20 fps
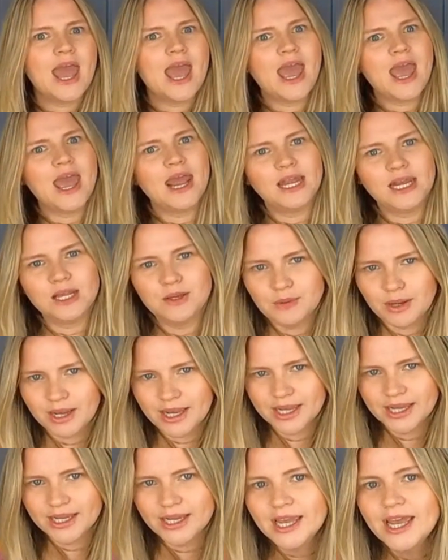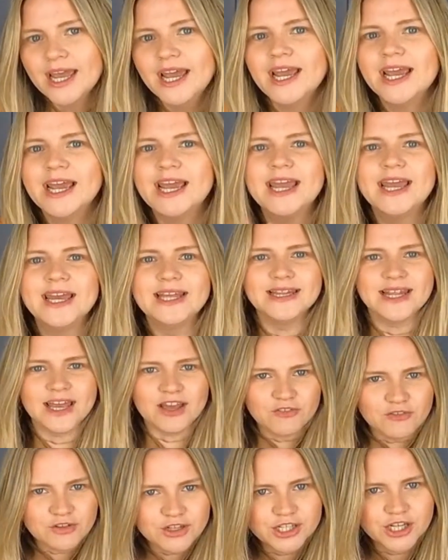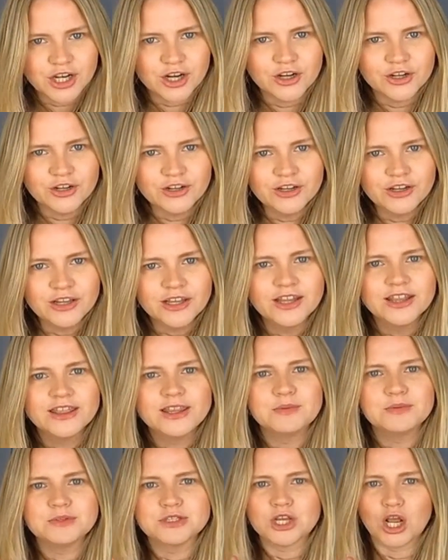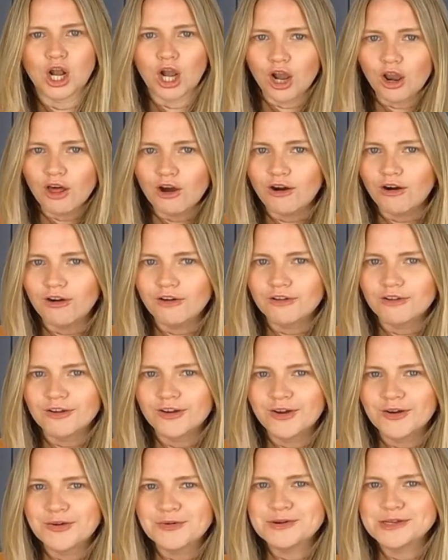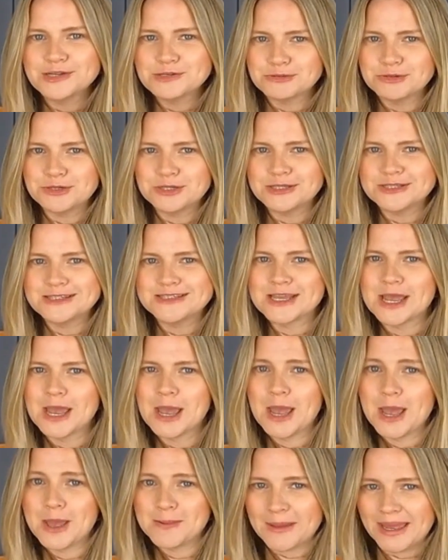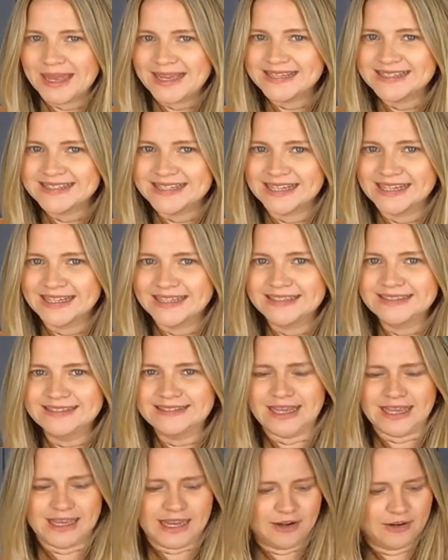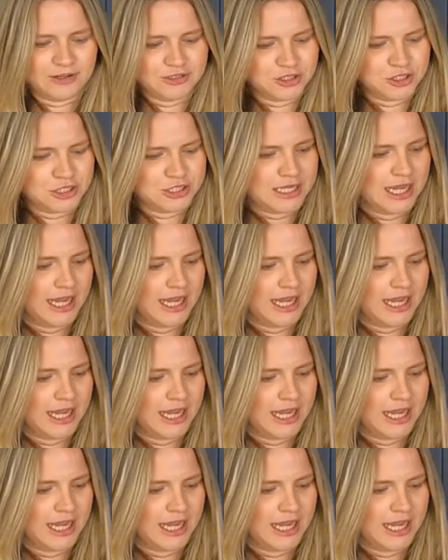Anyway, in that video, there was a clock which was amazing. And can I just